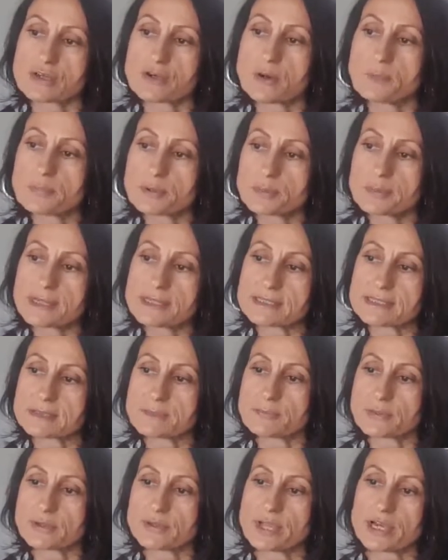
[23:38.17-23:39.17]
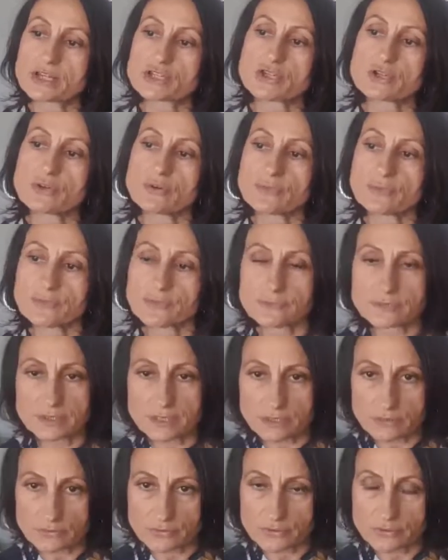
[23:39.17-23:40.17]
compromised production of
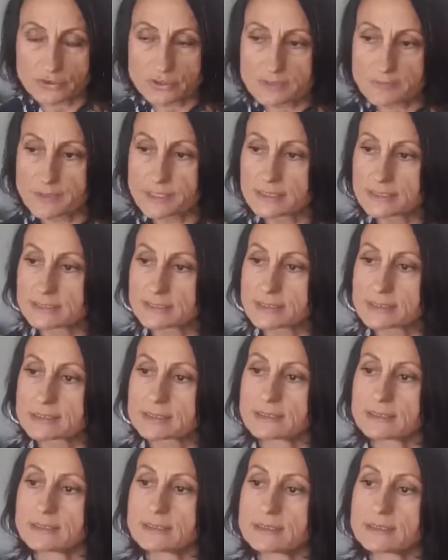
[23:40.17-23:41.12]
neurotransmitters